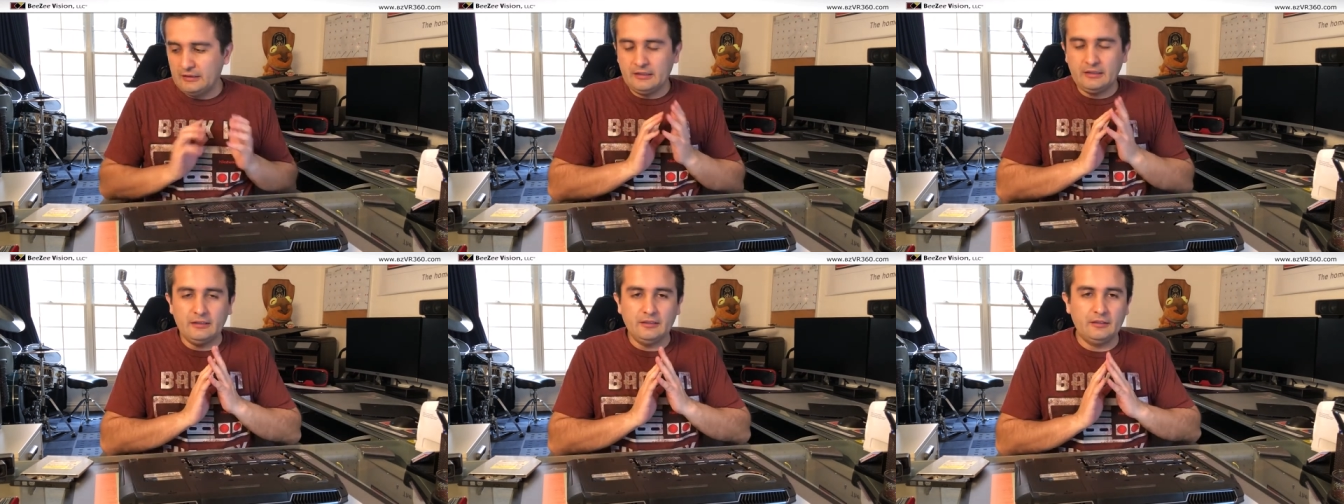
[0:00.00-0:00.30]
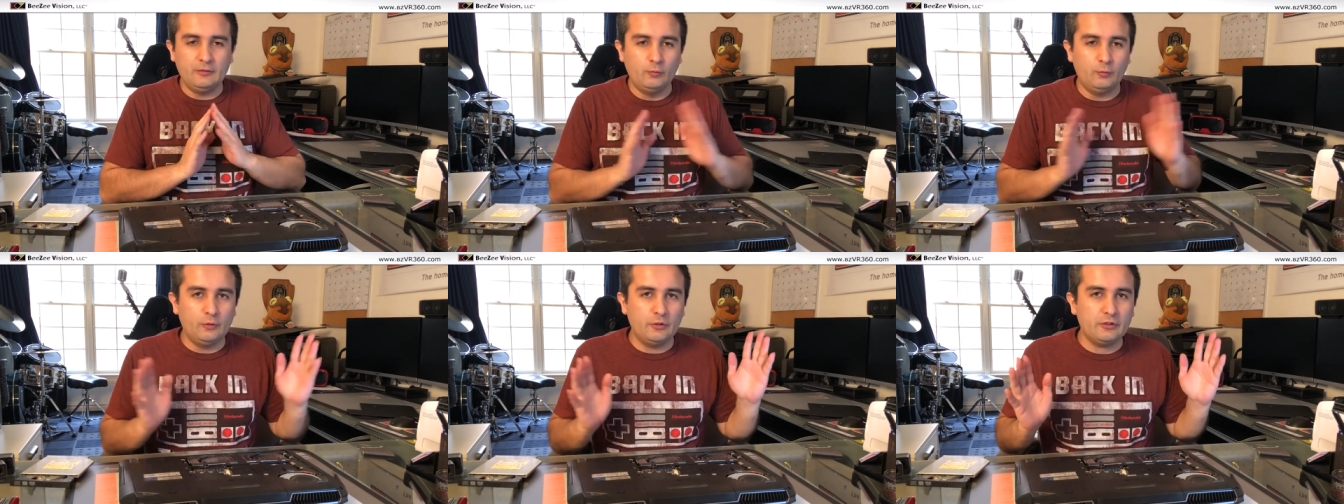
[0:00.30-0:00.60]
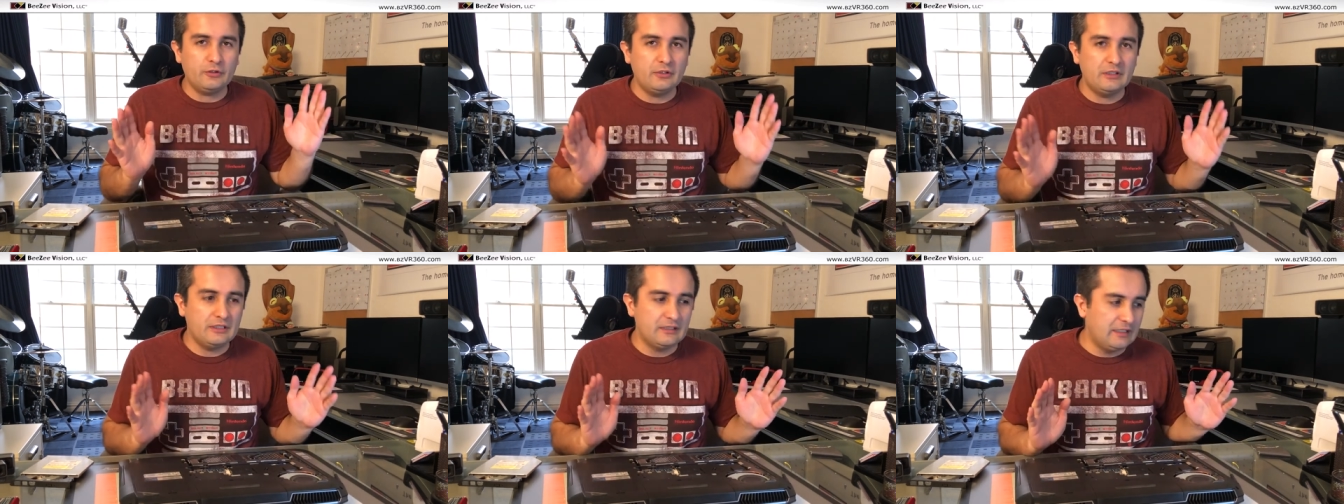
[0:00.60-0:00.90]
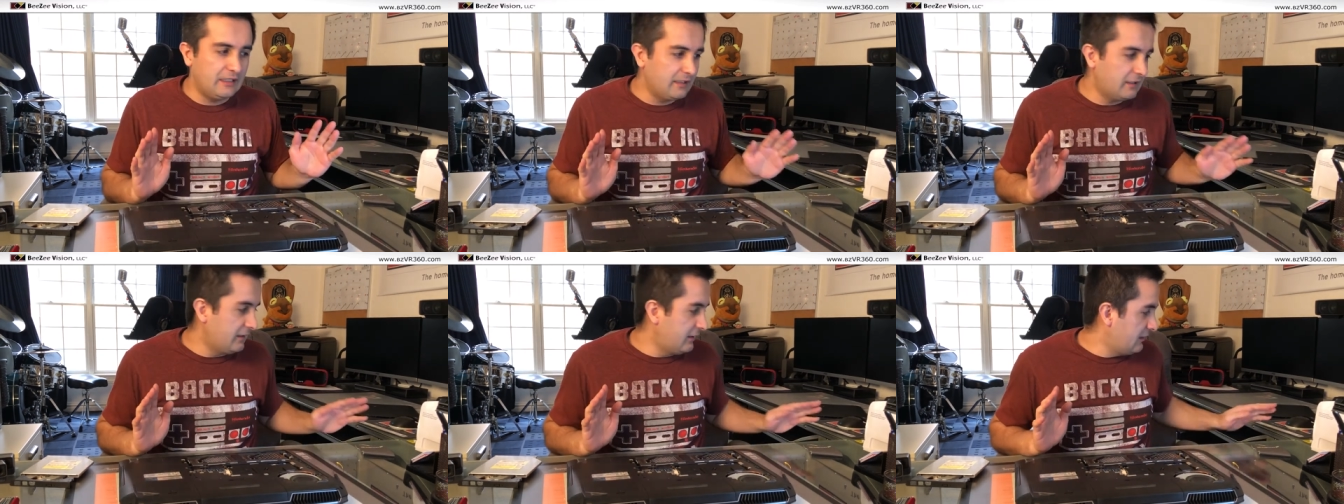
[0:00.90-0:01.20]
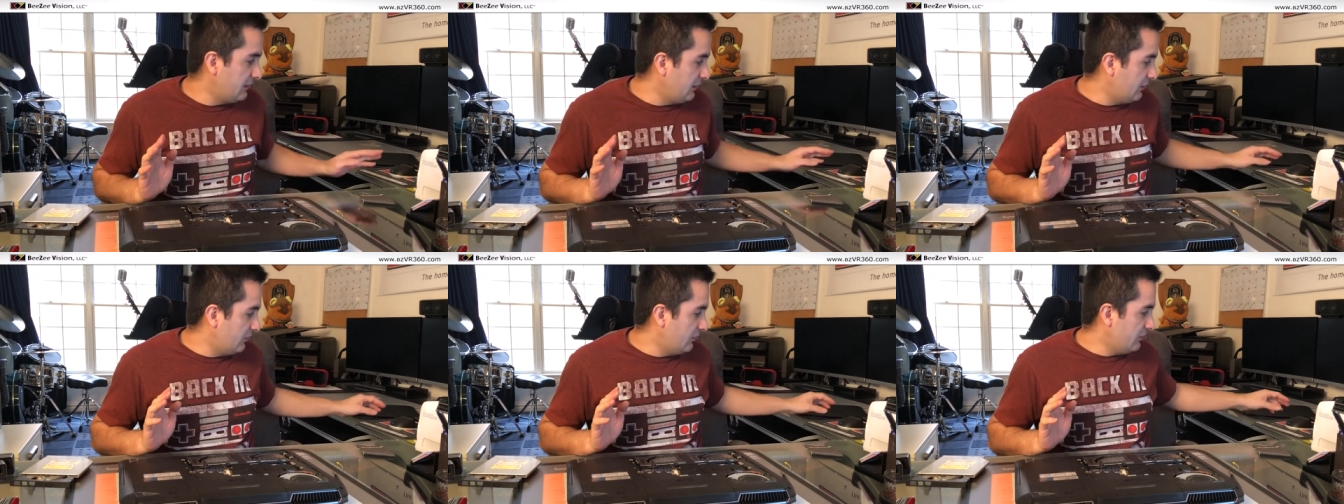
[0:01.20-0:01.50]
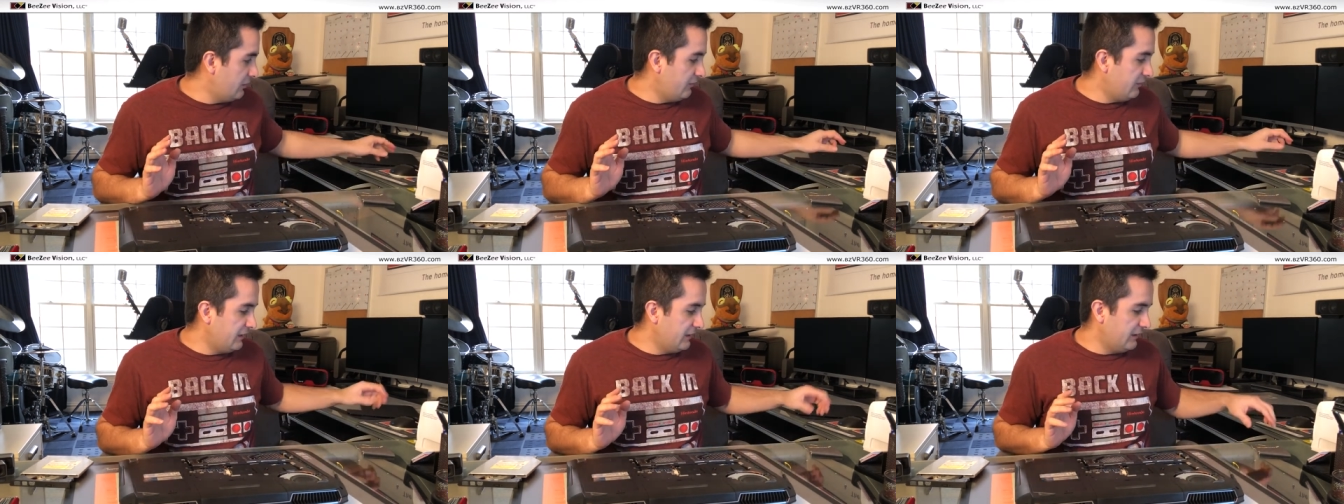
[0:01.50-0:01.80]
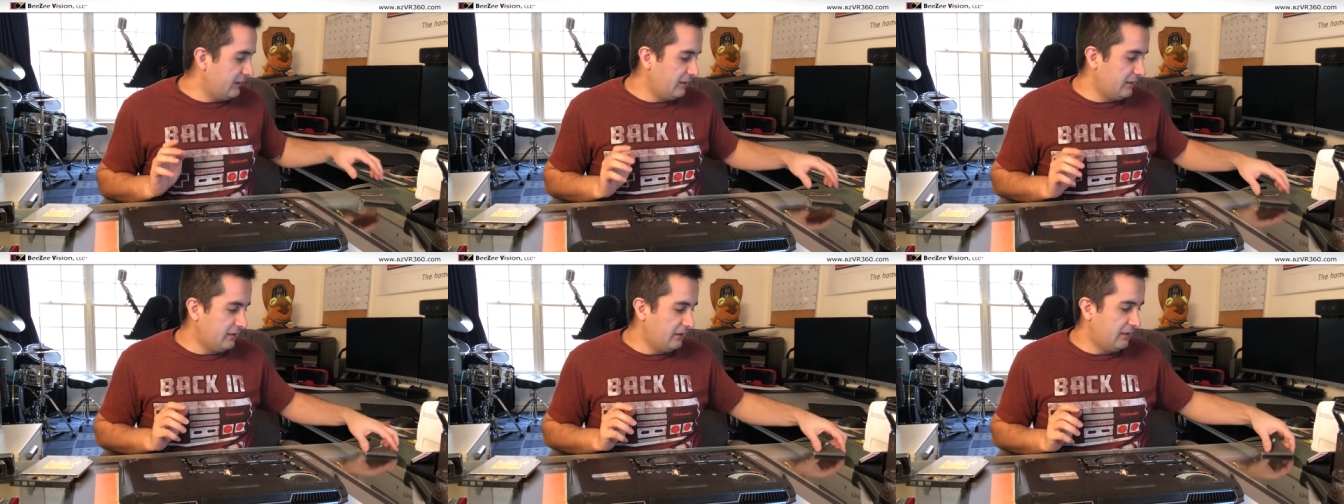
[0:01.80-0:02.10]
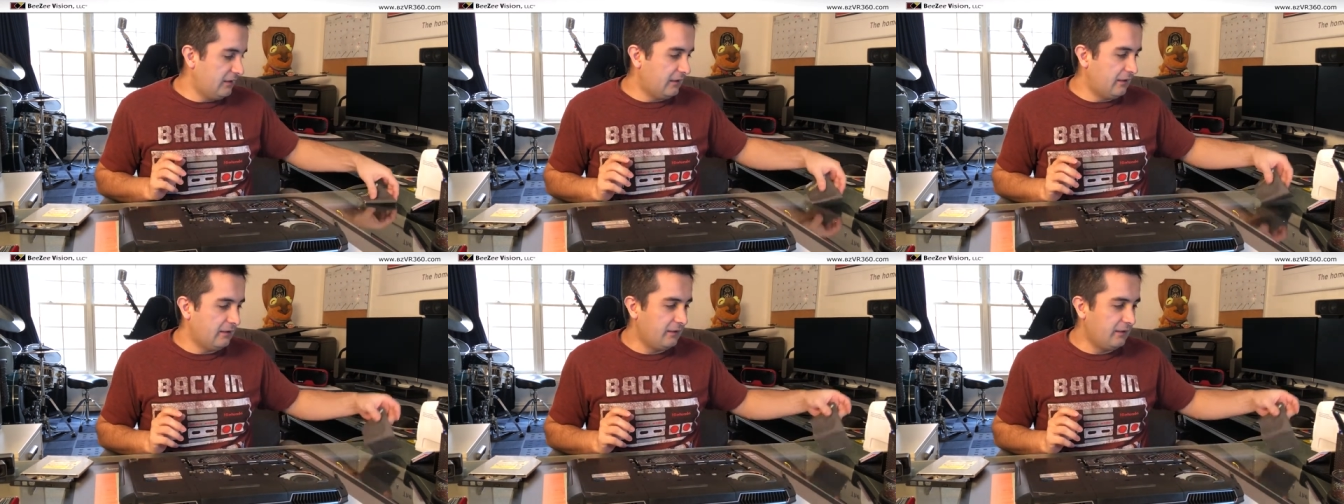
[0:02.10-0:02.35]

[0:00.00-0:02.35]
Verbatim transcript: work on a deadline and stuff like that,